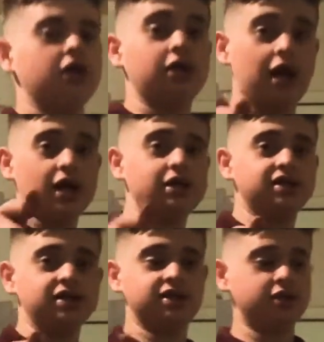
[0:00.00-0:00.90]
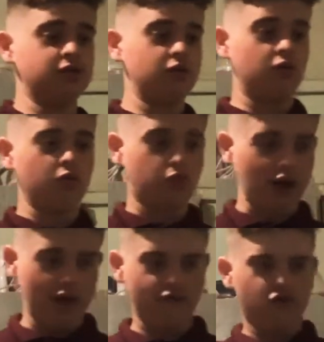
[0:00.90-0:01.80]
gas,
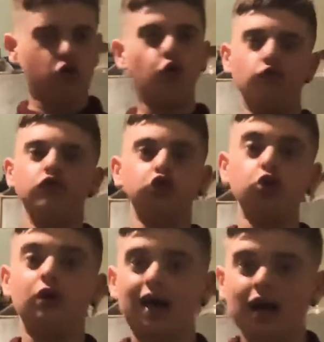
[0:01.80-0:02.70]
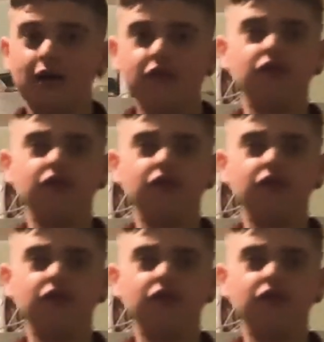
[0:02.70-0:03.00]
whatever oven you have,